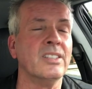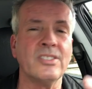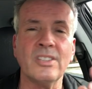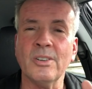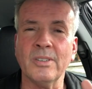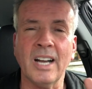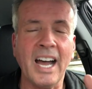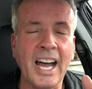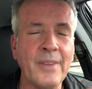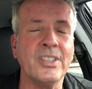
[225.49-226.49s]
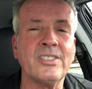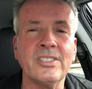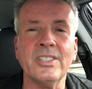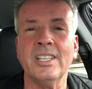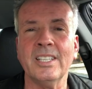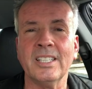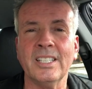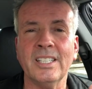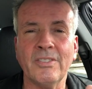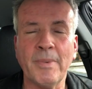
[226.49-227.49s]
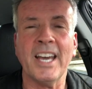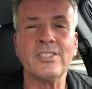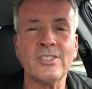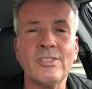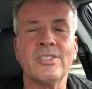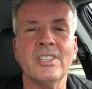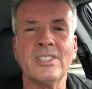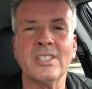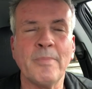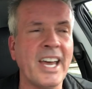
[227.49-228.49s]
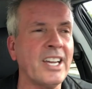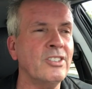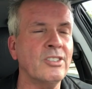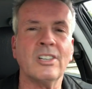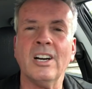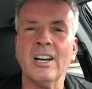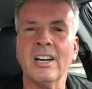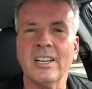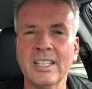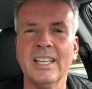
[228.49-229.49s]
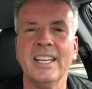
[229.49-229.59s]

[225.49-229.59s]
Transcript: So obviously, if a passenger sits in the back of your car